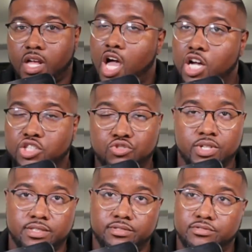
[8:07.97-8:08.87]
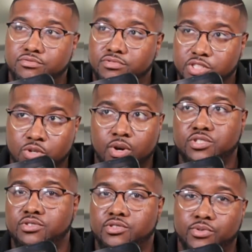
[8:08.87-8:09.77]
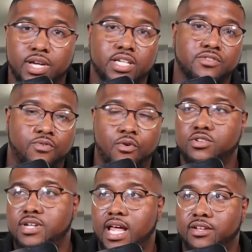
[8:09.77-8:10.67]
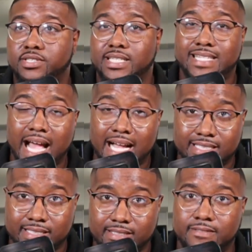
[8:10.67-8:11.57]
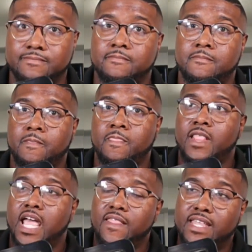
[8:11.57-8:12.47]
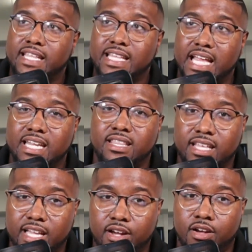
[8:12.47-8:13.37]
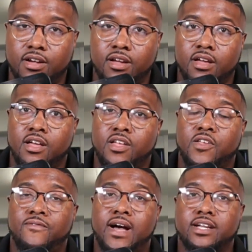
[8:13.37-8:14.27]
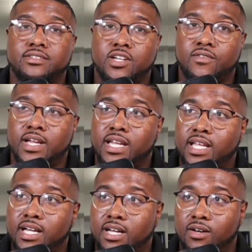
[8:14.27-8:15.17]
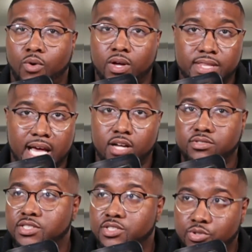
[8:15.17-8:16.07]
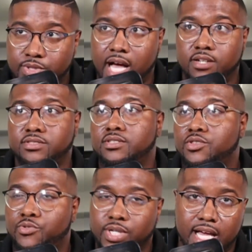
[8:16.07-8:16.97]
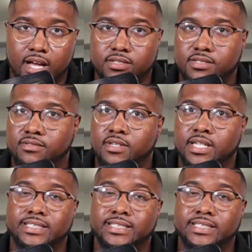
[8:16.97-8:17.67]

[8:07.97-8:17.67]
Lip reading: $100, $200, $300, $400 in taxes, and then at the end of the year, you find yourself getting a $1,000, $2,000, $3,000,